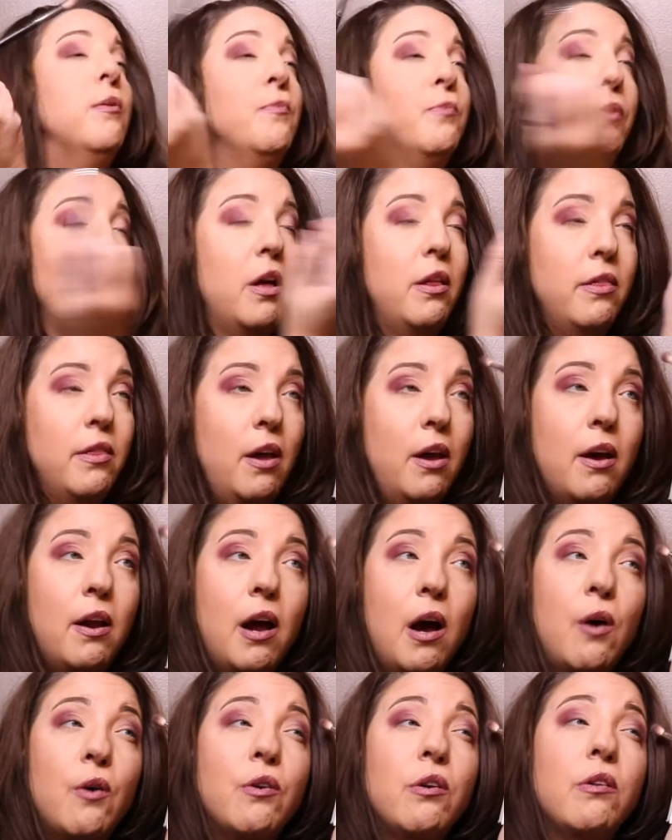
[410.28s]
blend that
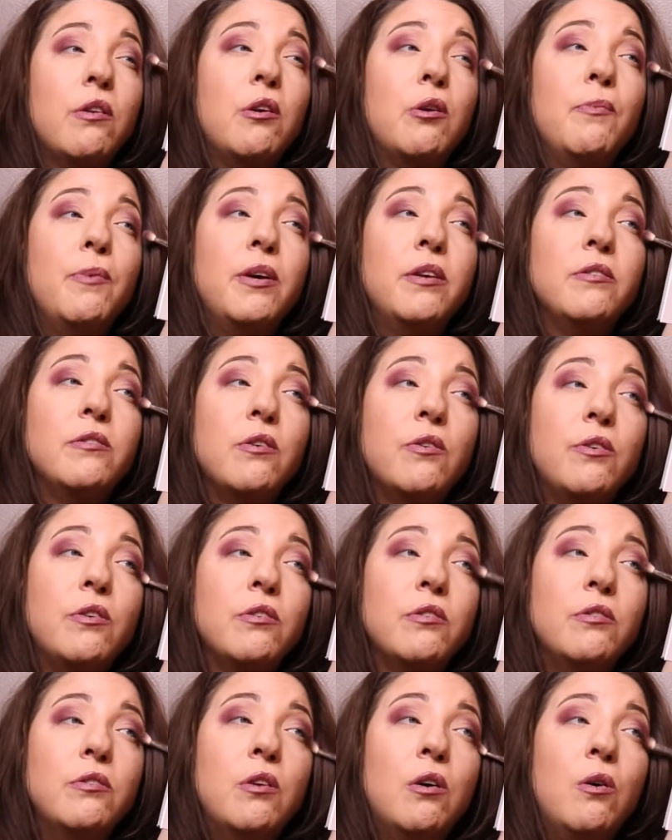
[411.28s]
out a little bit so
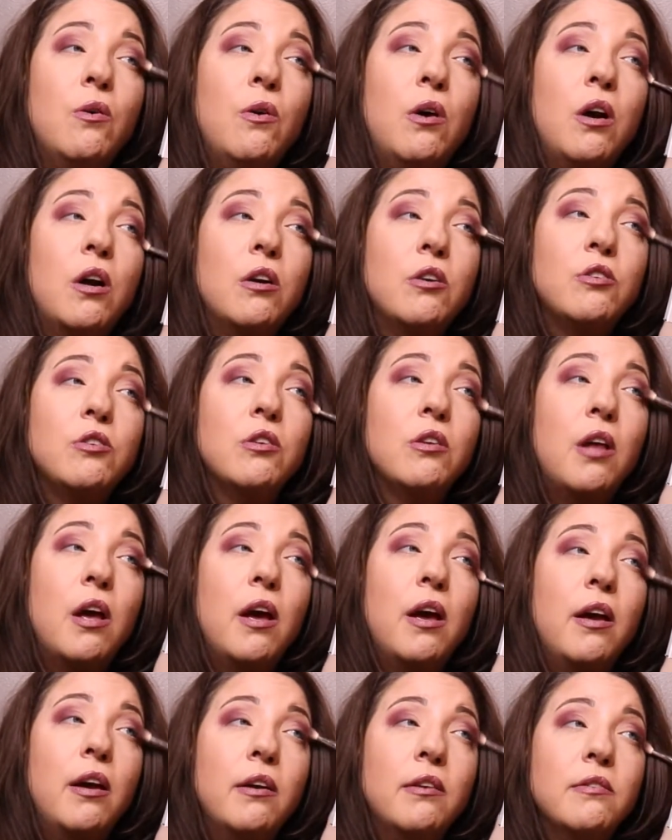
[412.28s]
there's no harsh
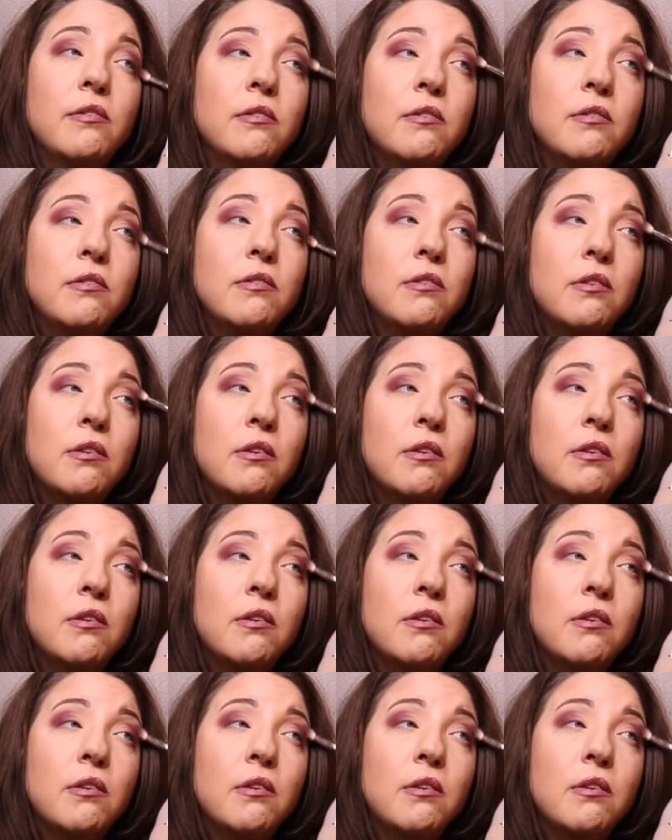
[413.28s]
lines.